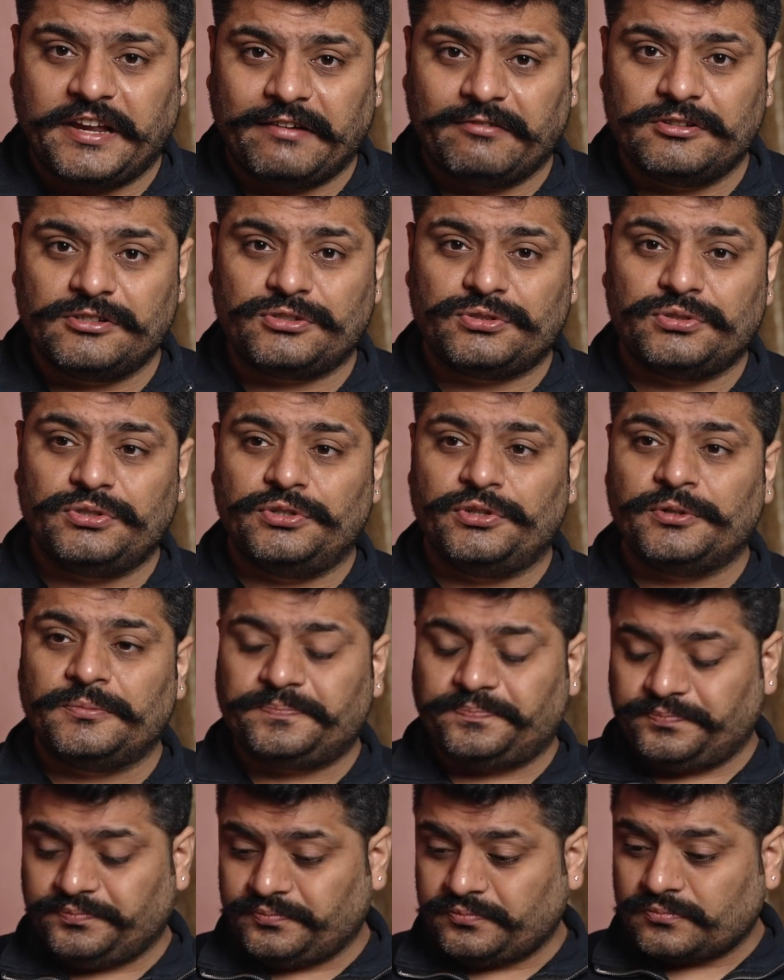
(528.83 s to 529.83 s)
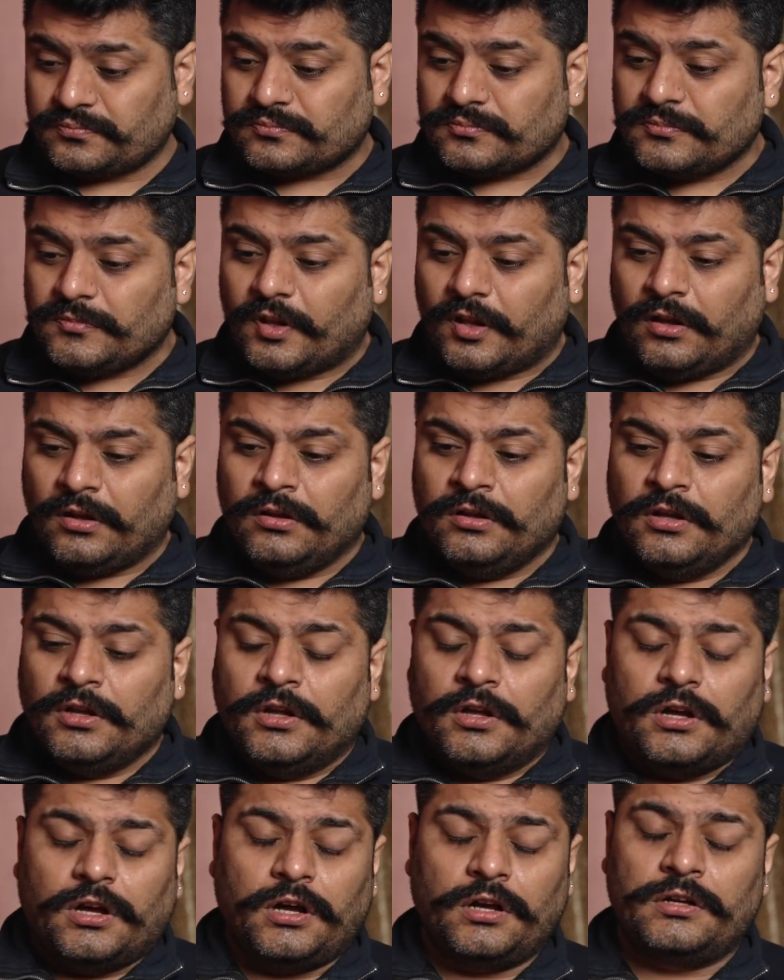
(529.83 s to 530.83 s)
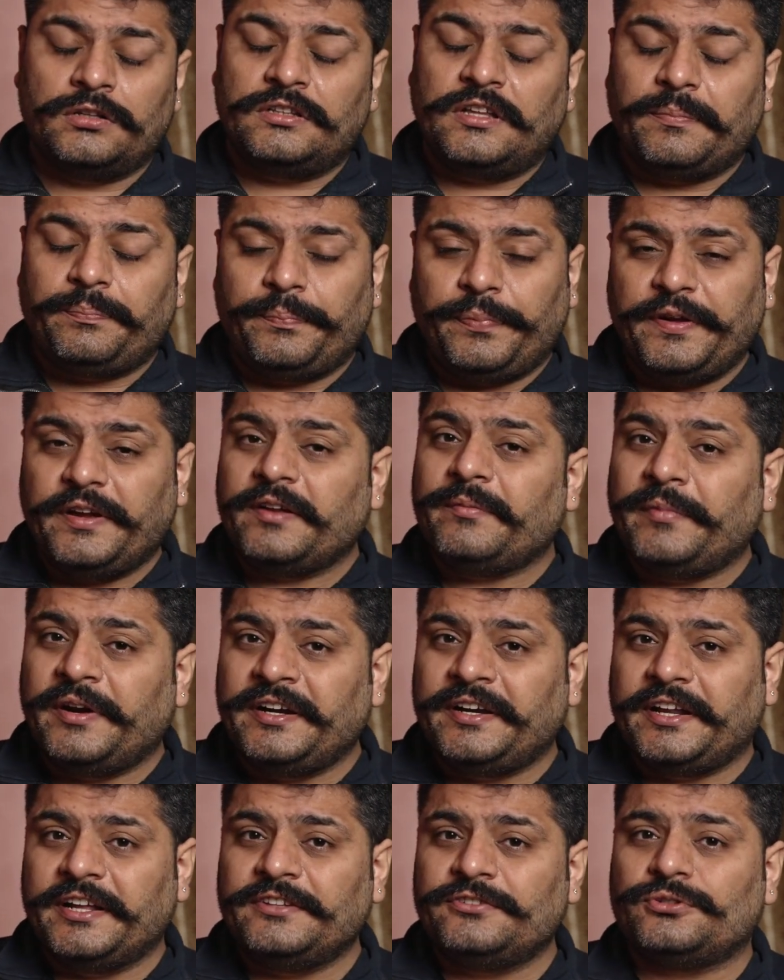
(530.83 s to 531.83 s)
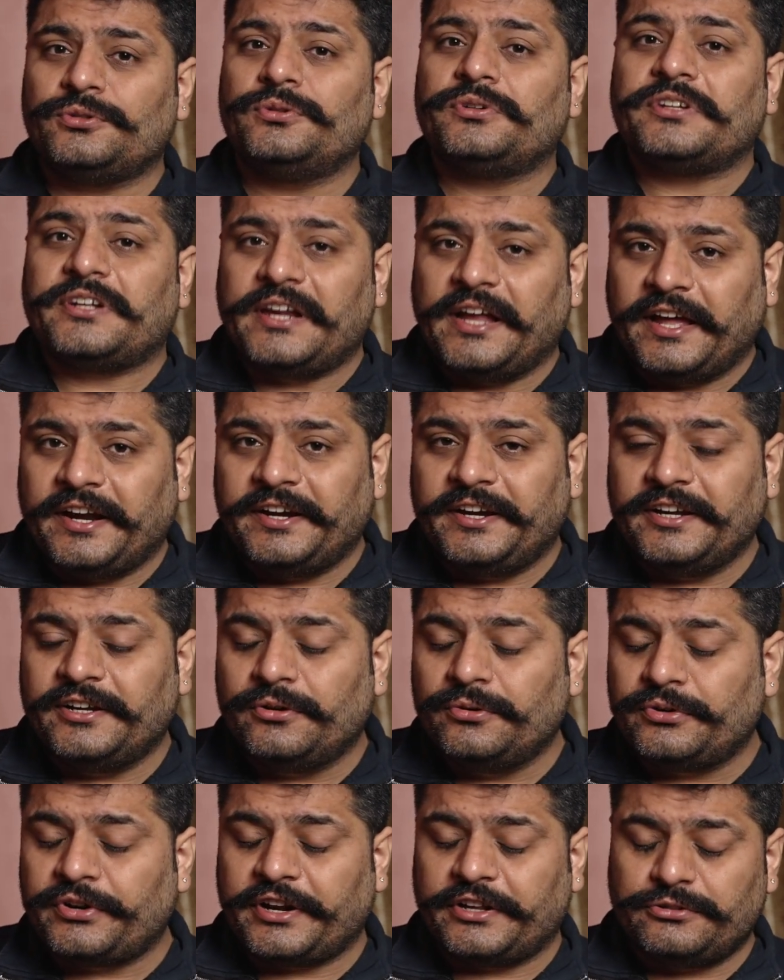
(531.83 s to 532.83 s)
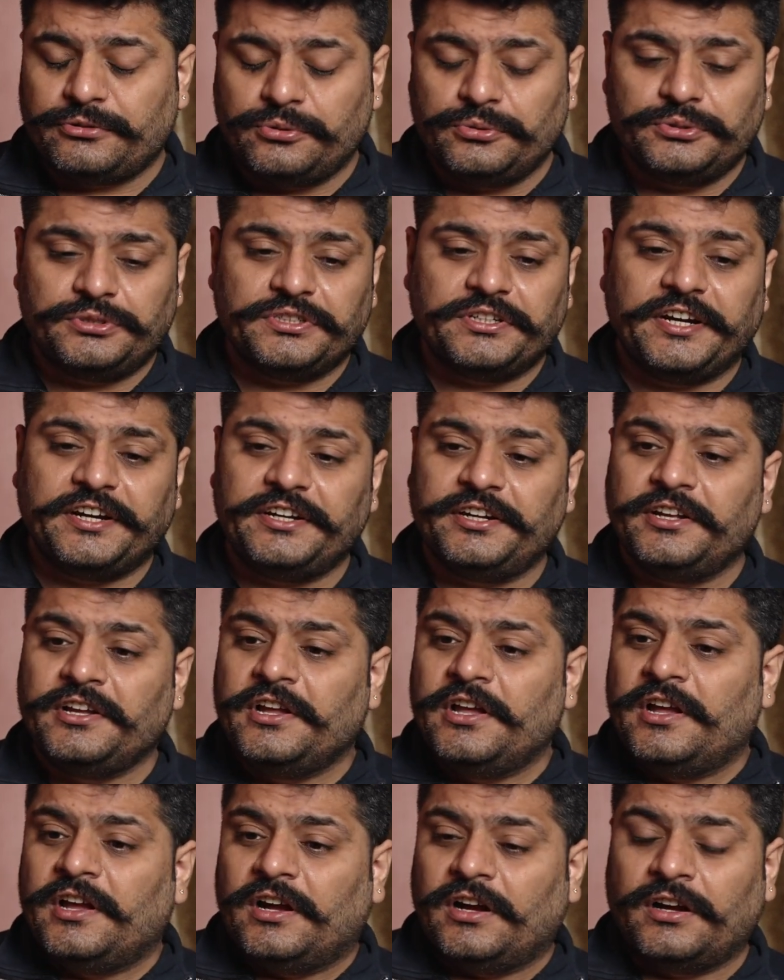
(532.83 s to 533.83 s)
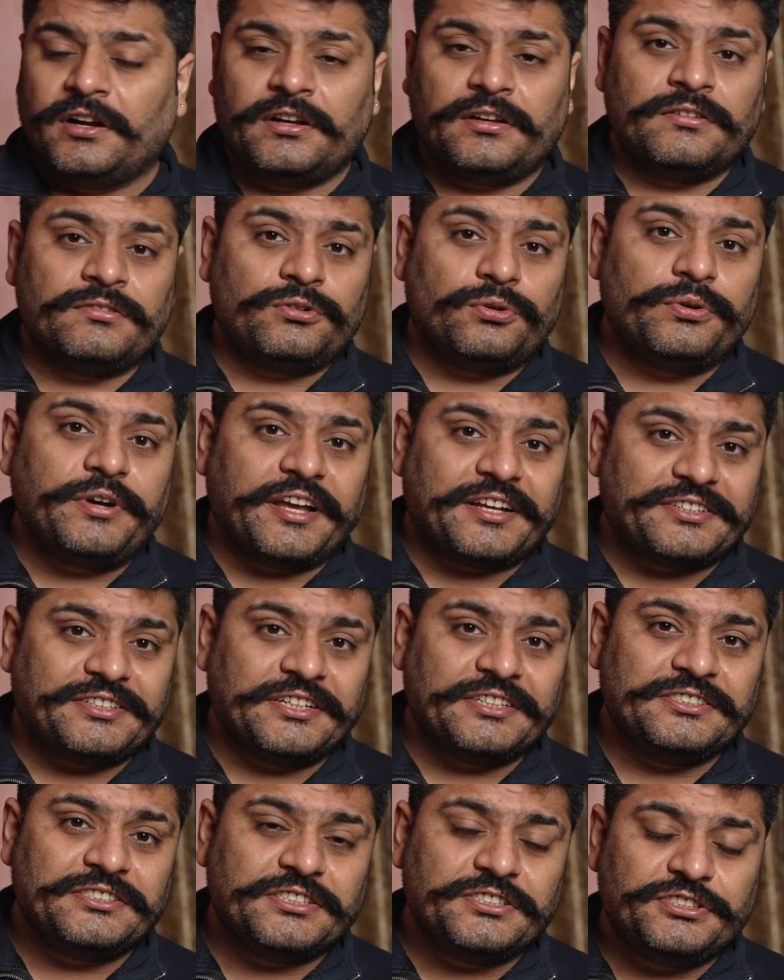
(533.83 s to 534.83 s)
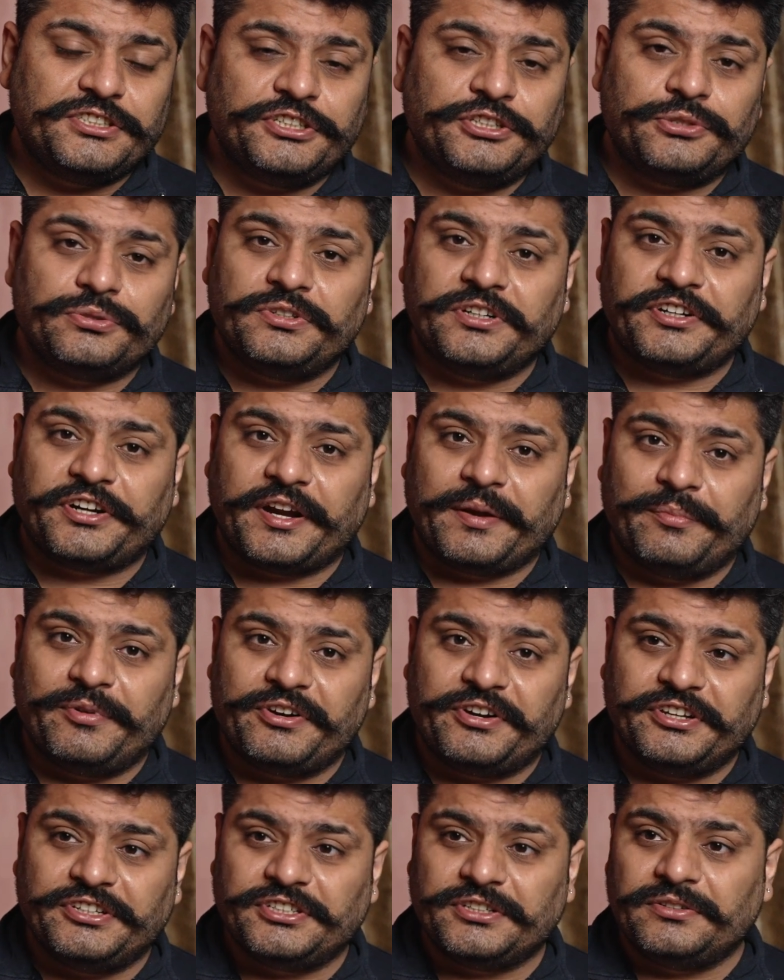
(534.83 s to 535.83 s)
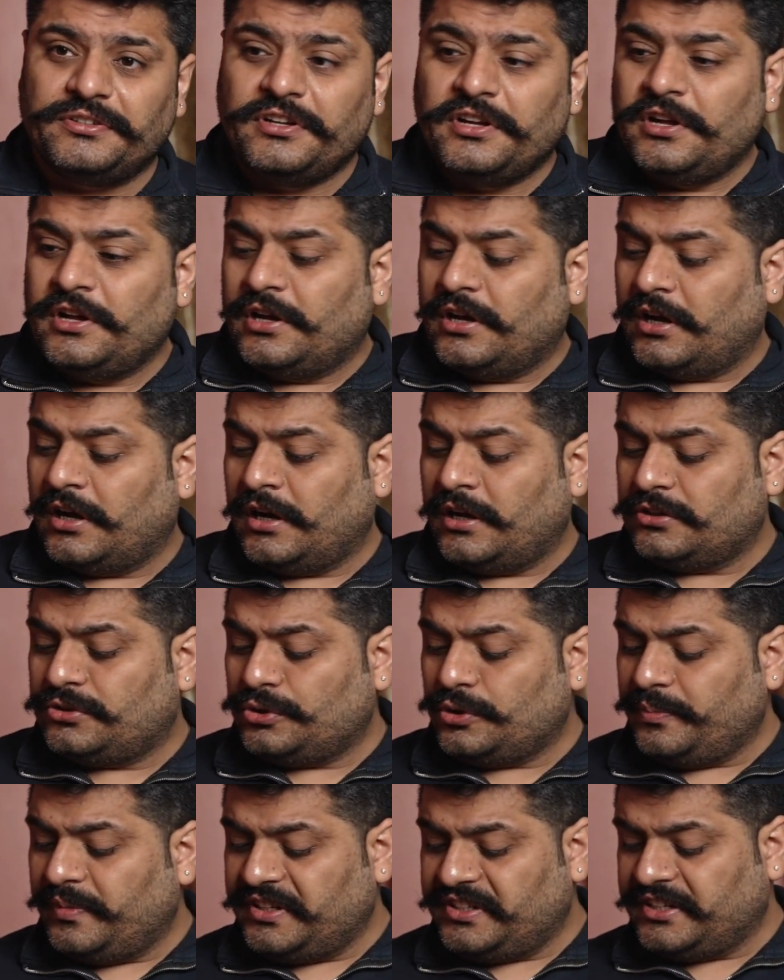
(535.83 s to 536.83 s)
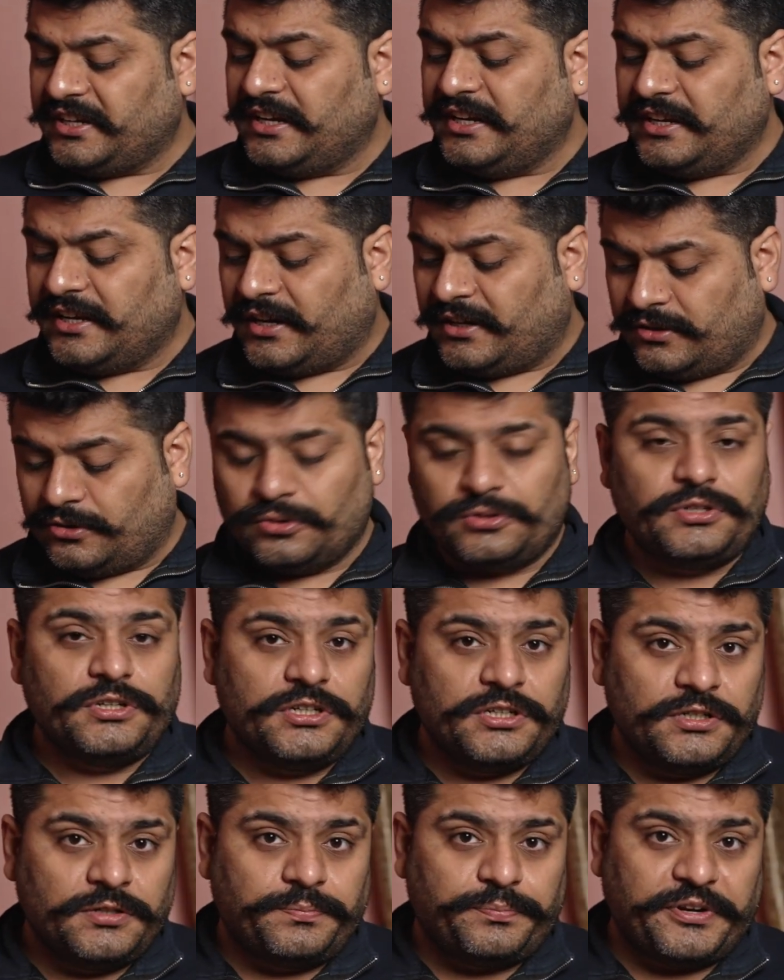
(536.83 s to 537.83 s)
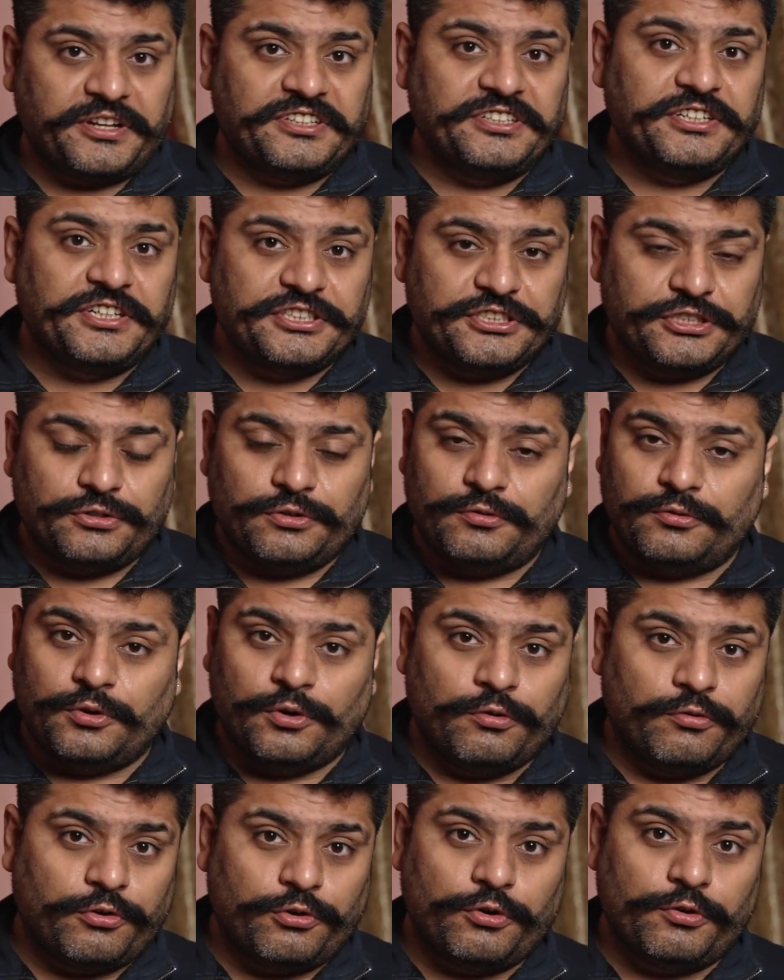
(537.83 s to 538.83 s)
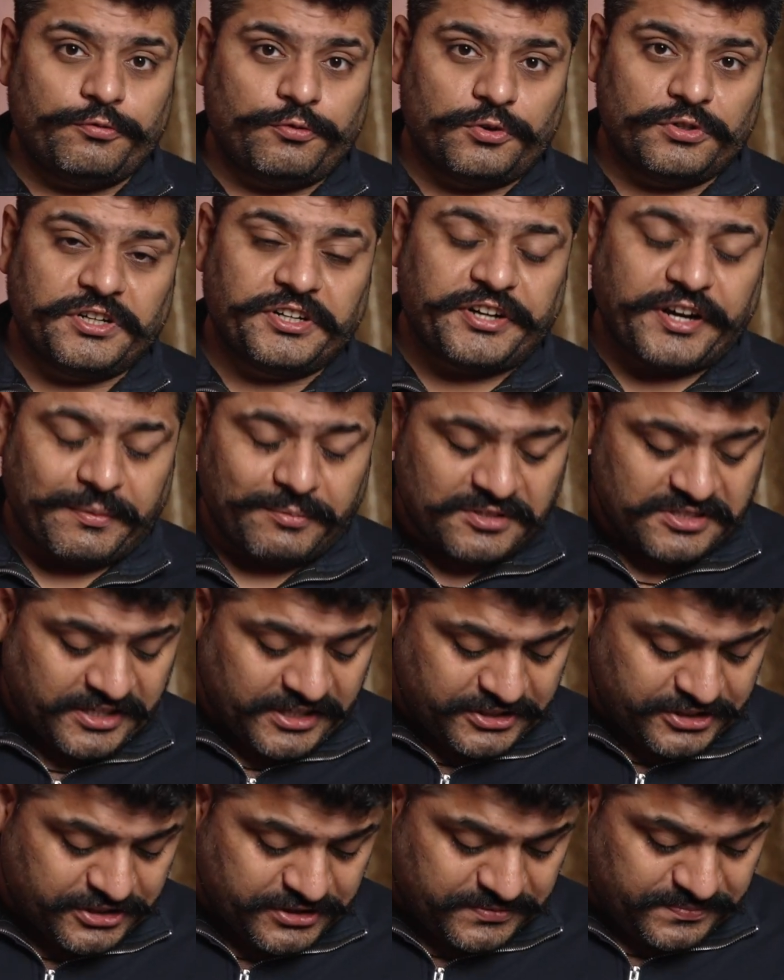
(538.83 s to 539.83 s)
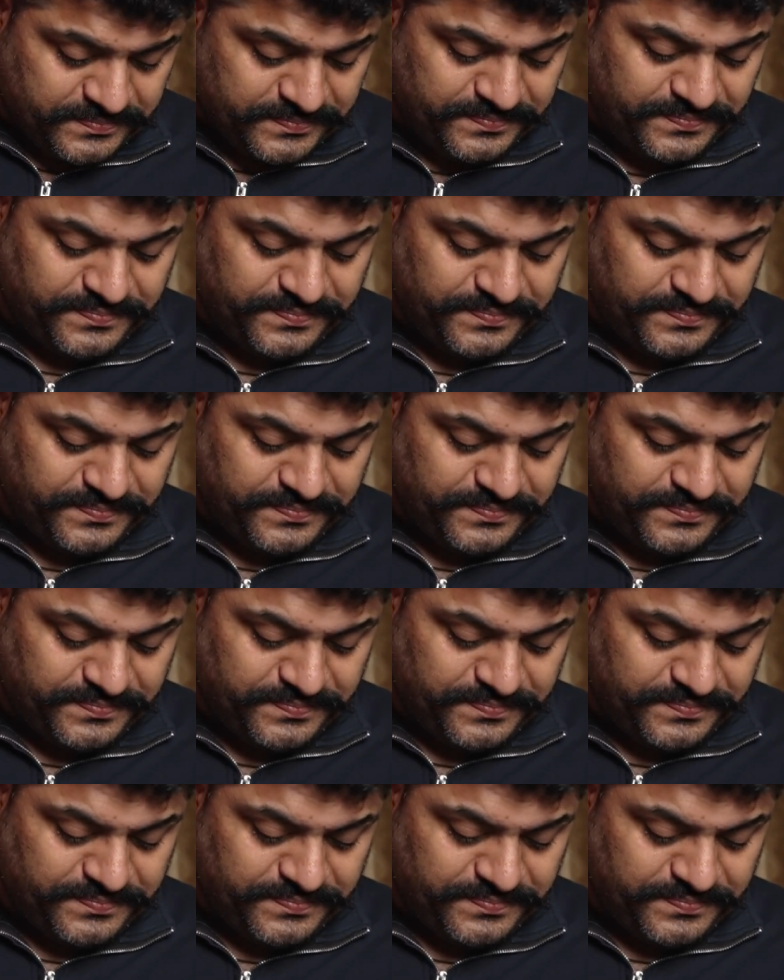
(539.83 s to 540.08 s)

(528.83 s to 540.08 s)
level. So the pair maintains good clarity, good resolution, and good extensions into the treble region. So basically a good presentation overall for the treble section.